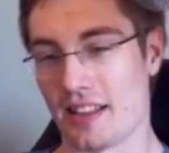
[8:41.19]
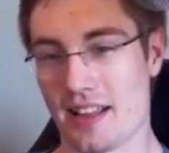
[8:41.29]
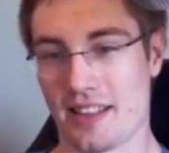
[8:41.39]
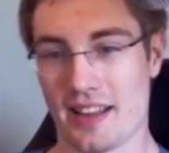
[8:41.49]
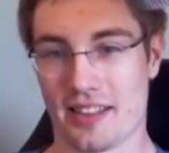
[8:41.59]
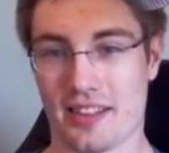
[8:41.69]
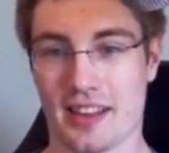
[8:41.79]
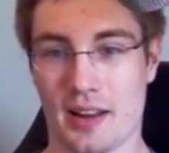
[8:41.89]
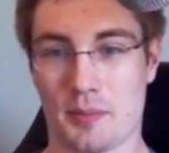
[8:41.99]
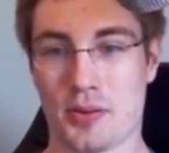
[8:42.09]
that that's
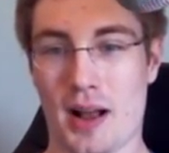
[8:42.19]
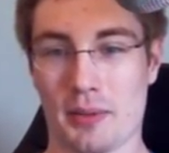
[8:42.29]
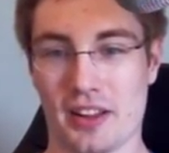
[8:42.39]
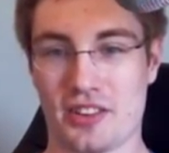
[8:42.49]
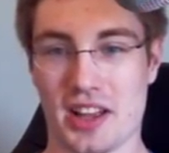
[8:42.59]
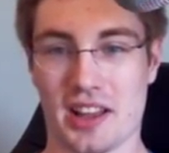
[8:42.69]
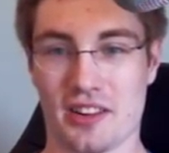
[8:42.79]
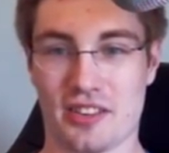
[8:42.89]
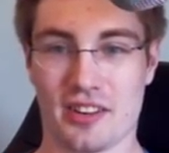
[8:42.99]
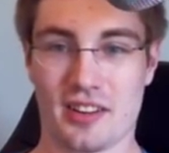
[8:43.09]
gonna probably
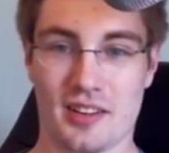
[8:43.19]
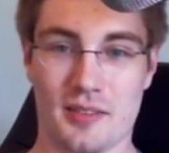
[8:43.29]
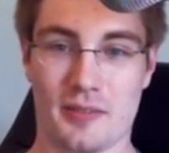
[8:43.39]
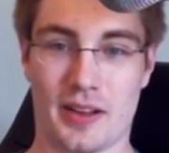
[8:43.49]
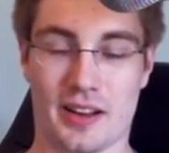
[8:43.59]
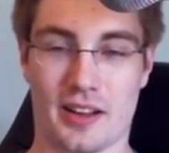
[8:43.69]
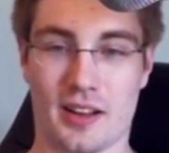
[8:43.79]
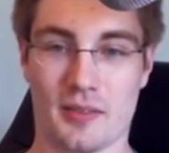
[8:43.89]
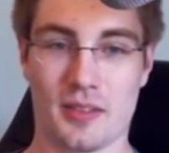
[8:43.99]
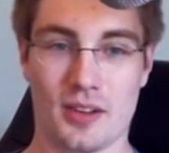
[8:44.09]
change, but um, mm-hmm.